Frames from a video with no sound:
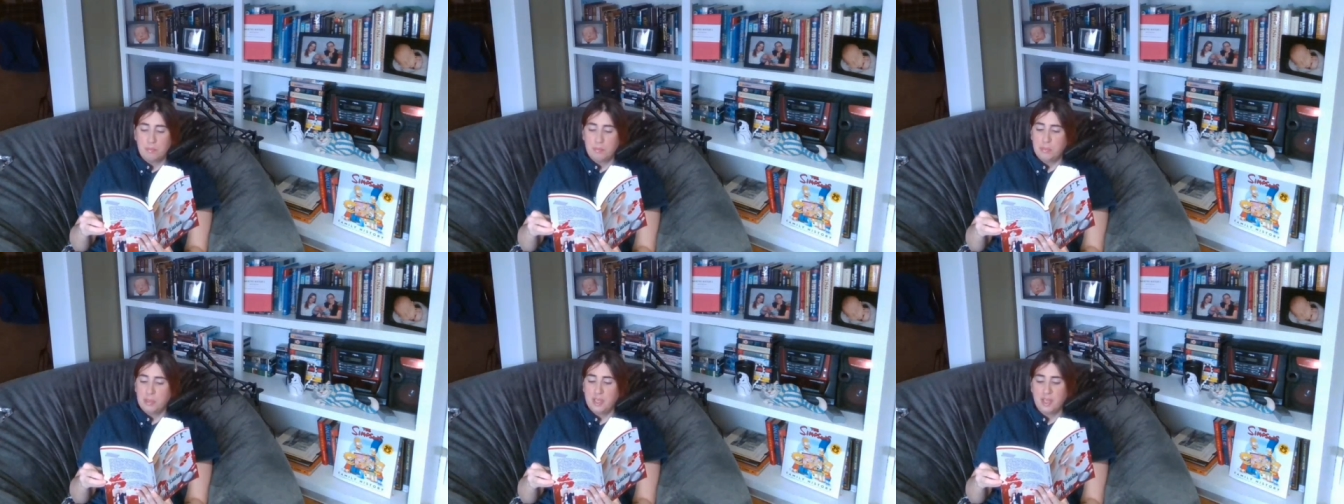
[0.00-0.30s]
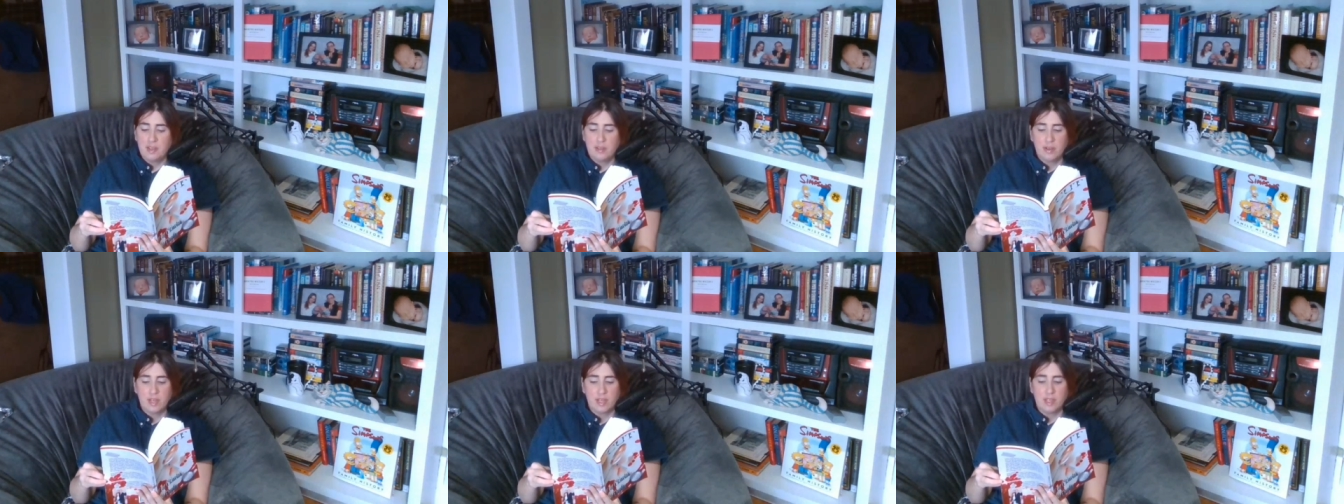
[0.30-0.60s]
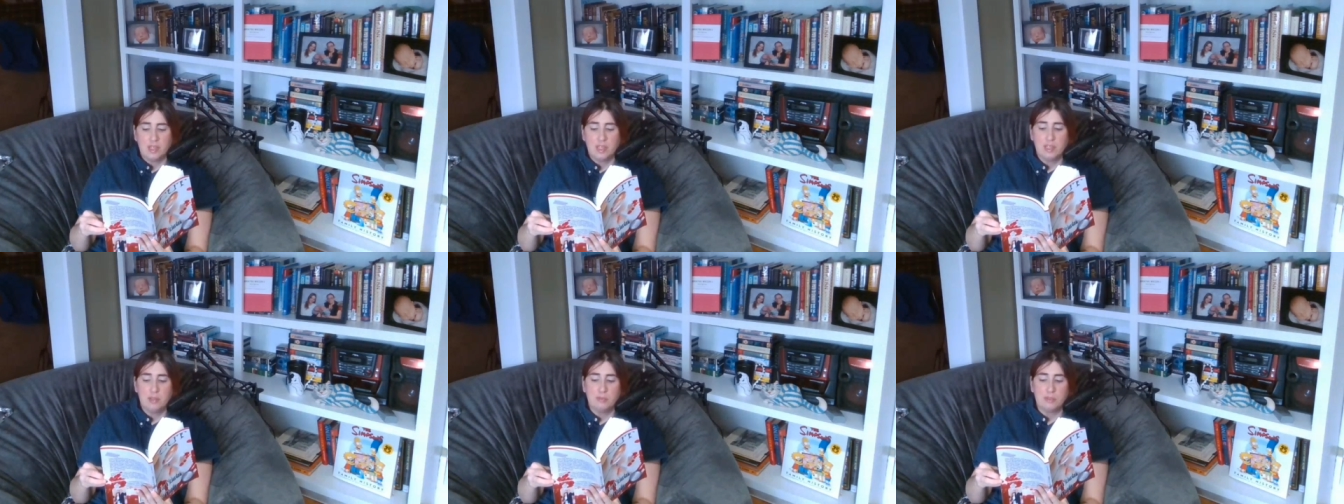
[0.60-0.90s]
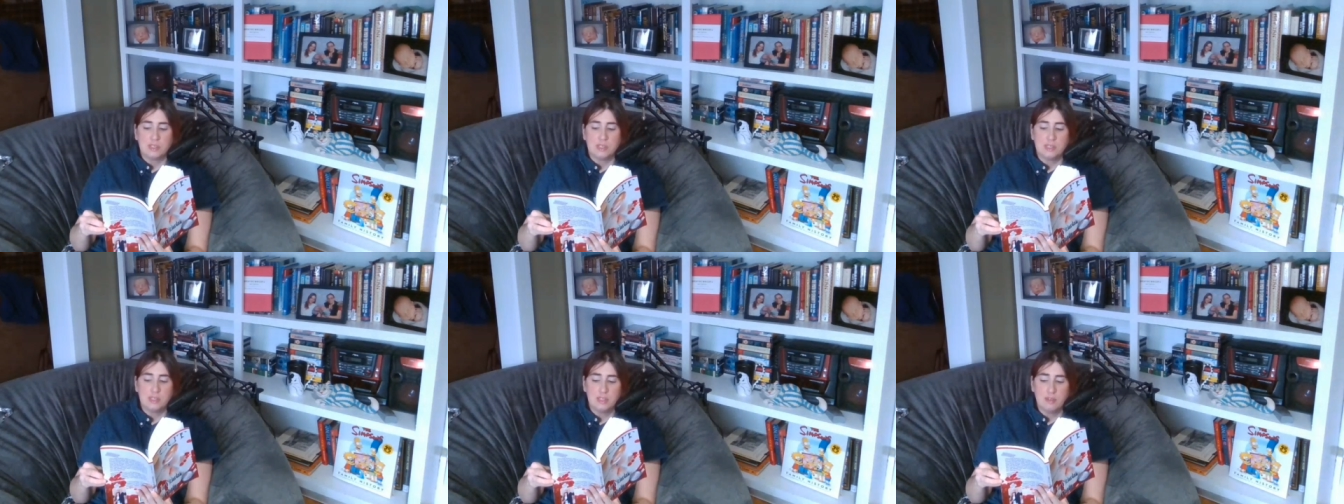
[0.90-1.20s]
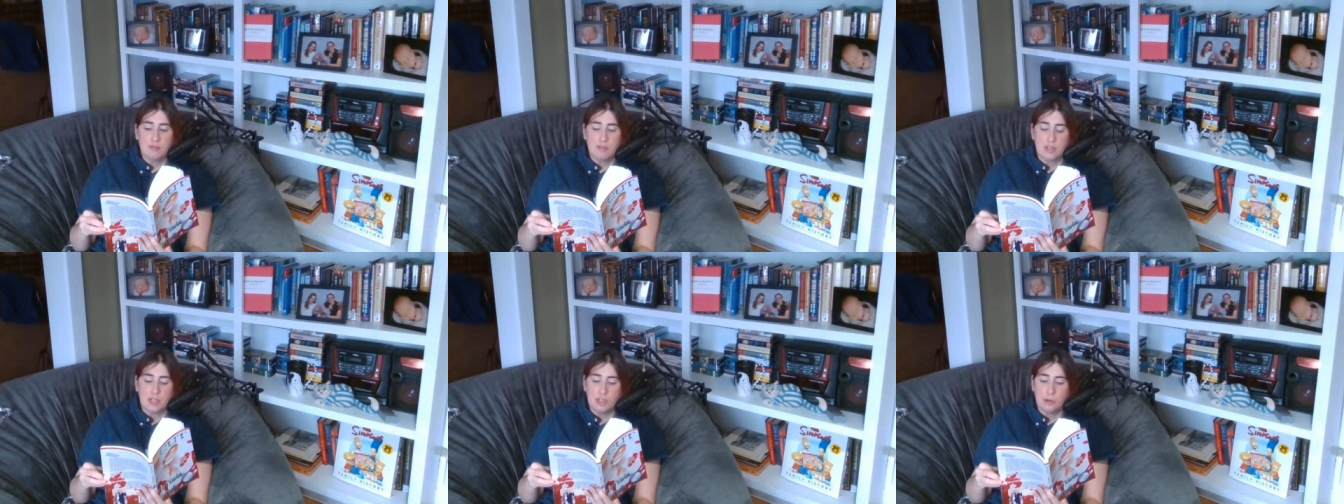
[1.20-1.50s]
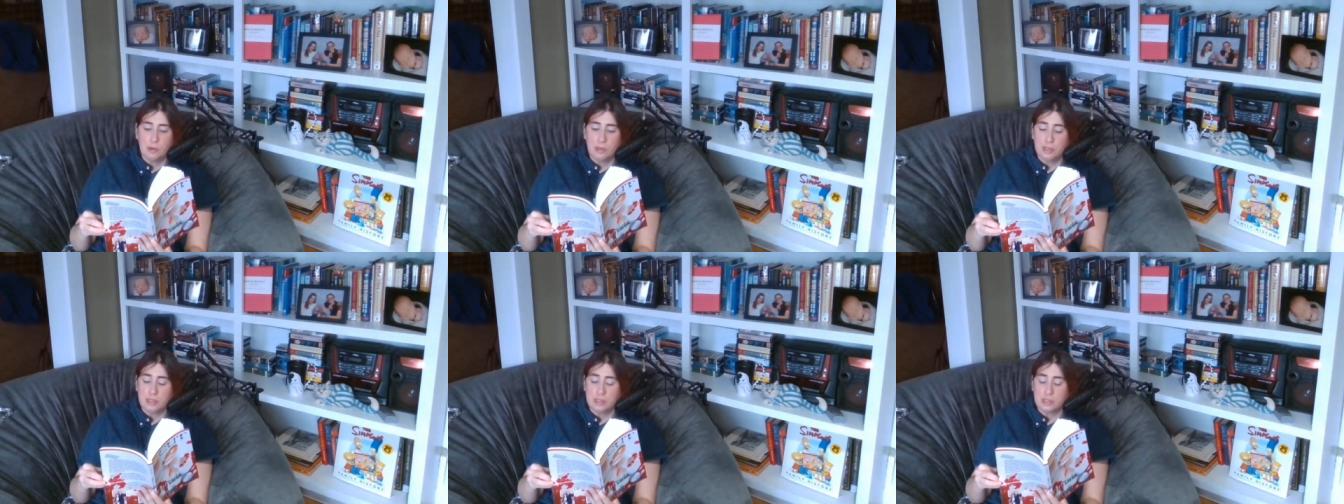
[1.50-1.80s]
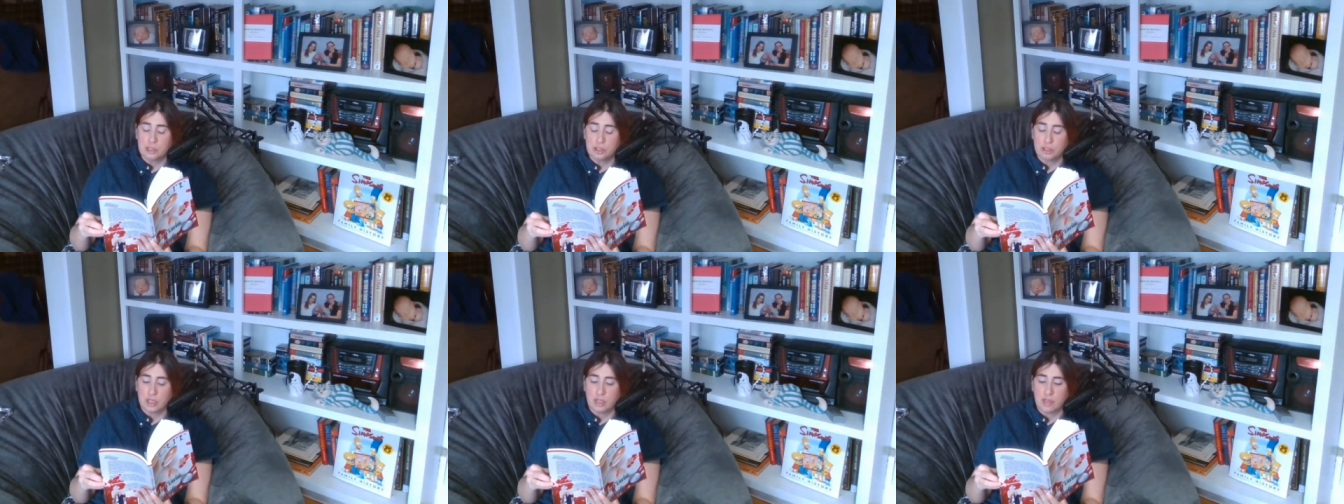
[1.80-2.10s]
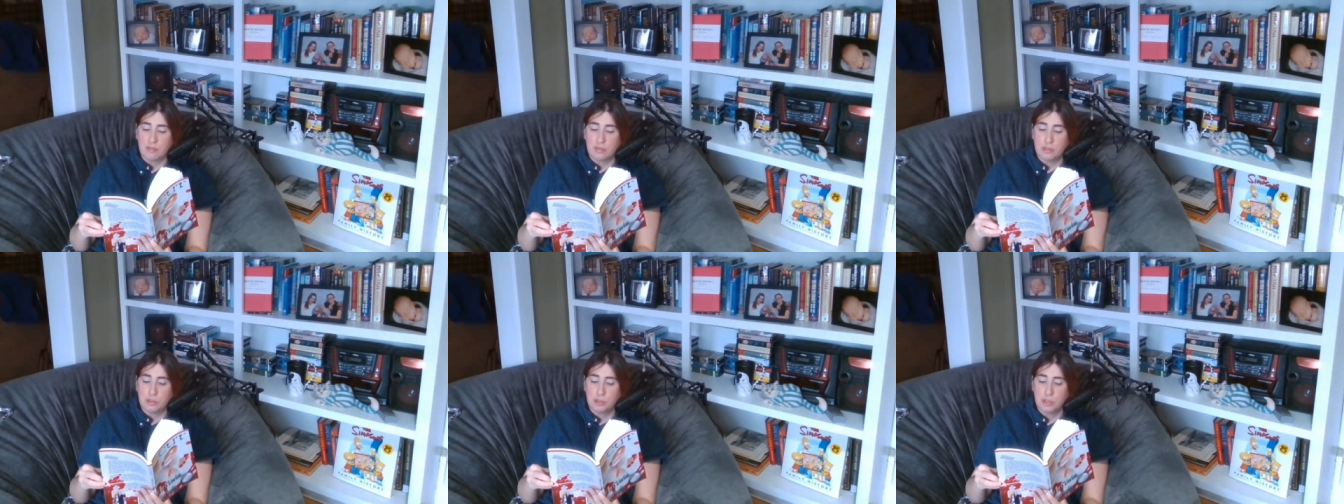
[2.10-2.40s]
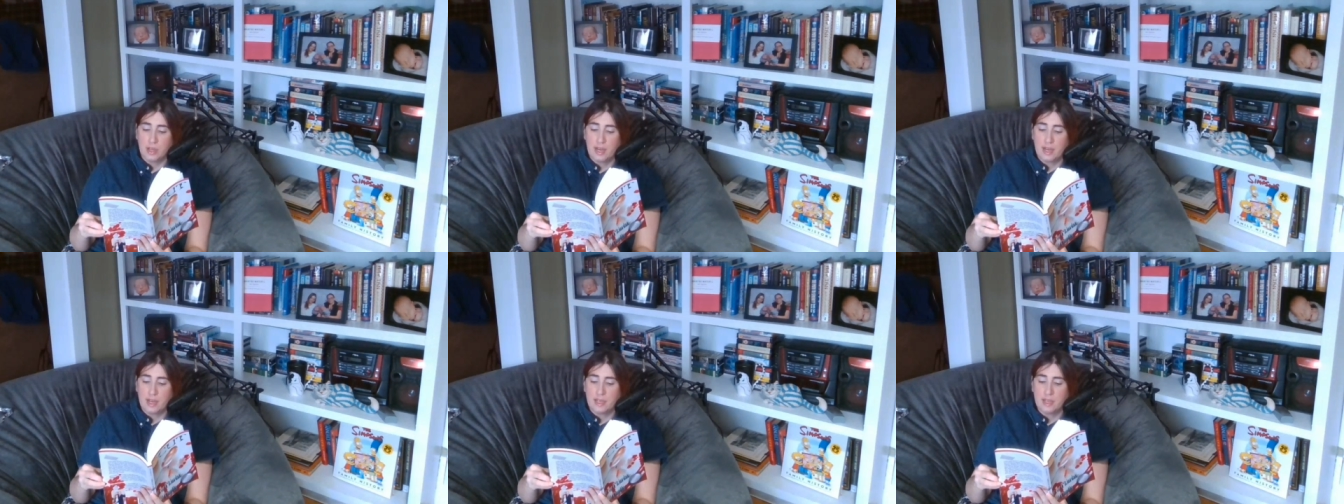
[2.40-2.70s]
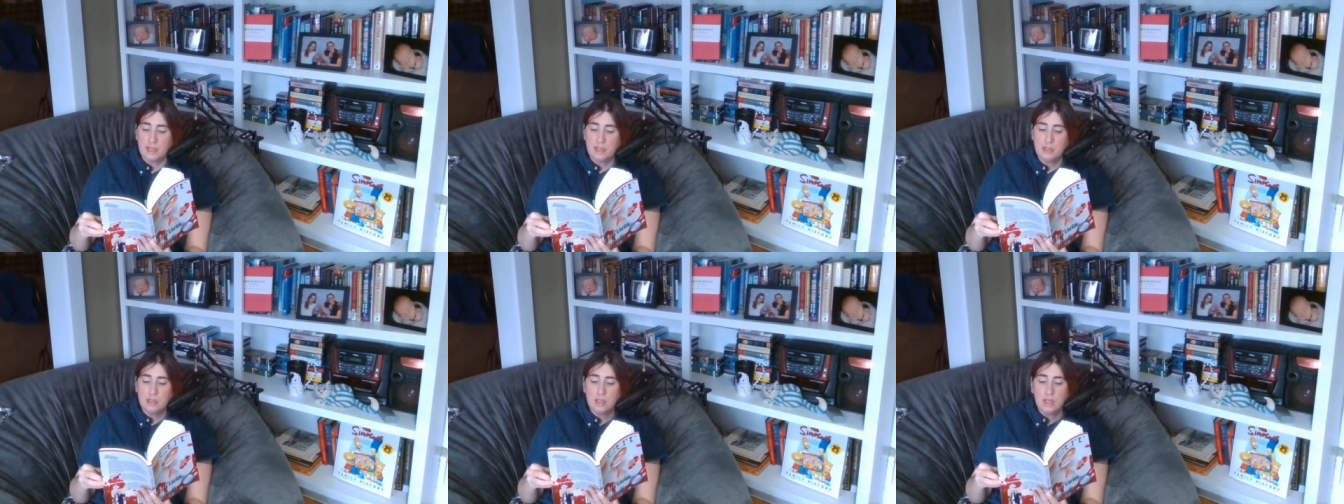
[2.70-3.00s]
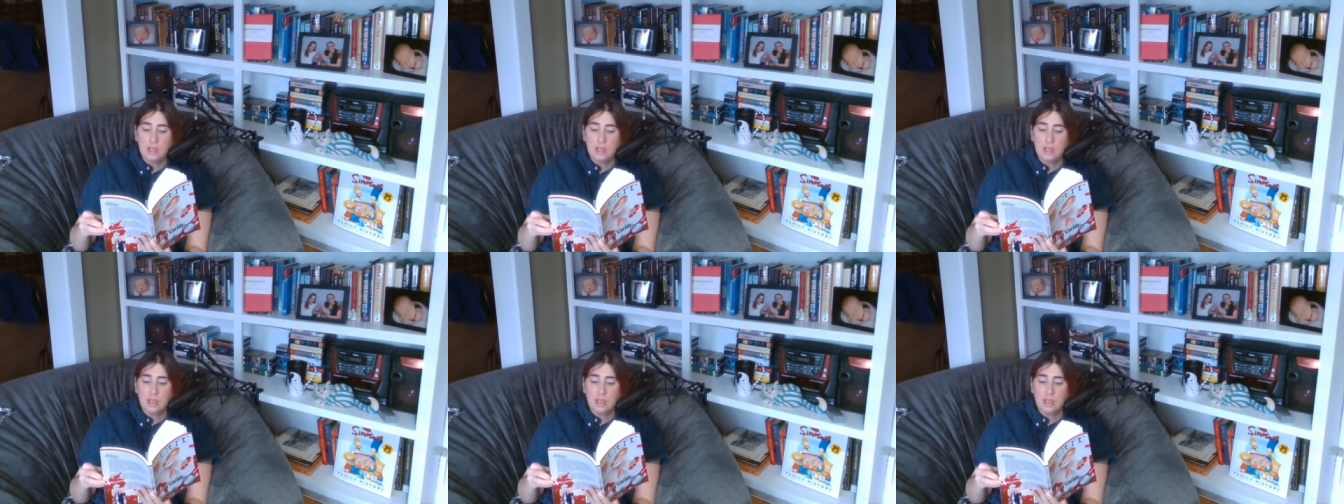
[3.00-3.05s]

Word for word: play violin with the symphony orchestra if you tried.